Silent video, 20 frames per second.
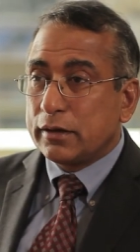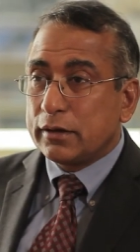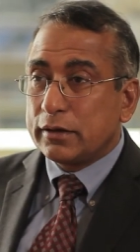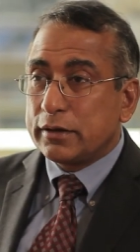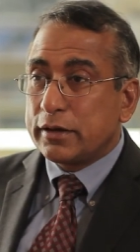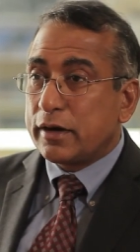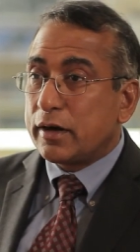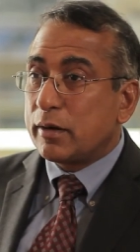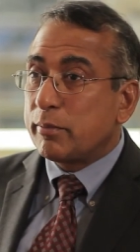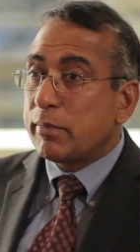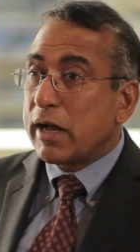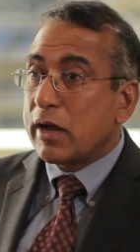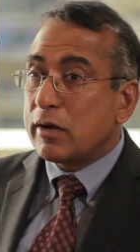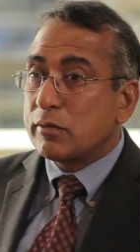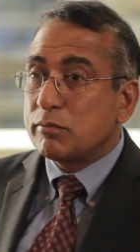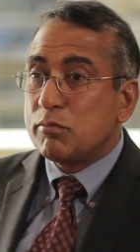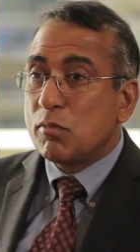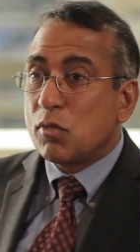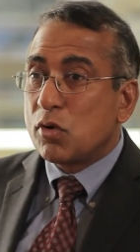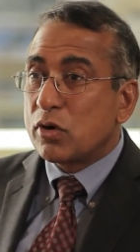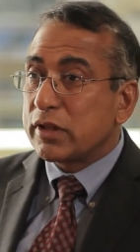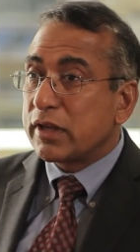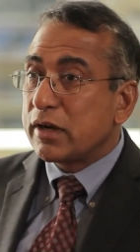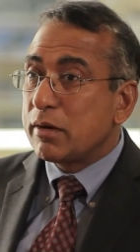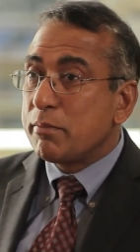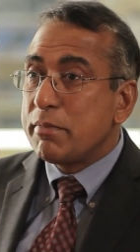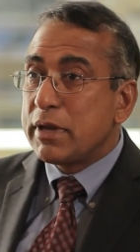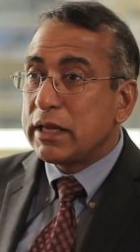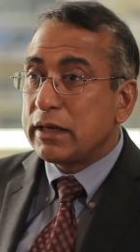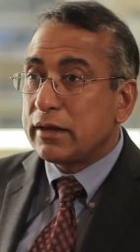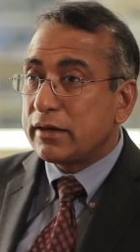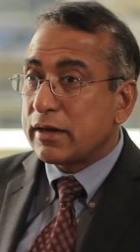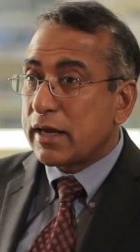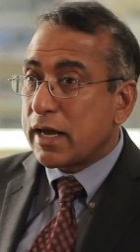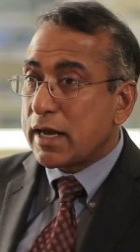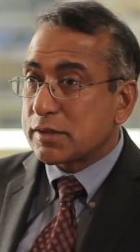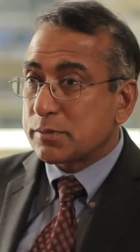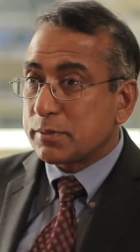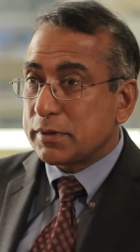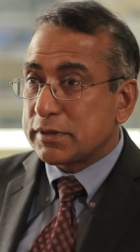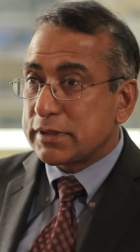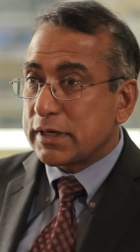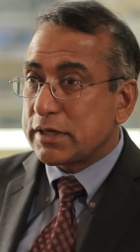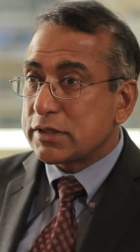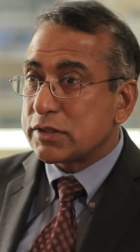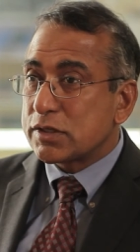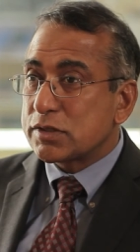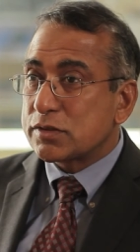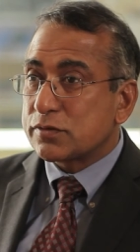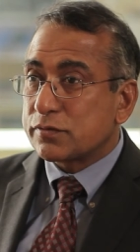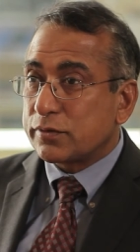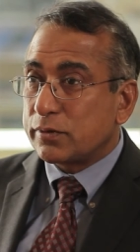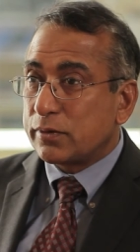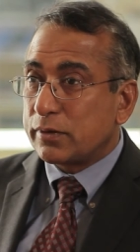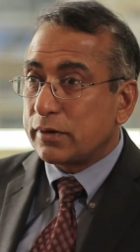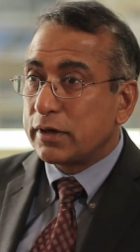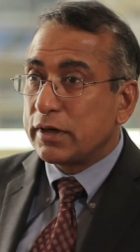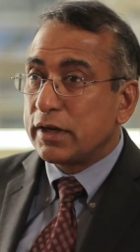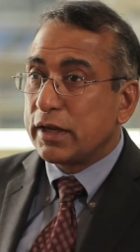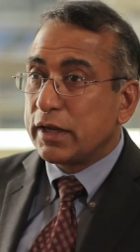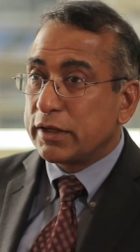There are about more than 1 million hospitalizations for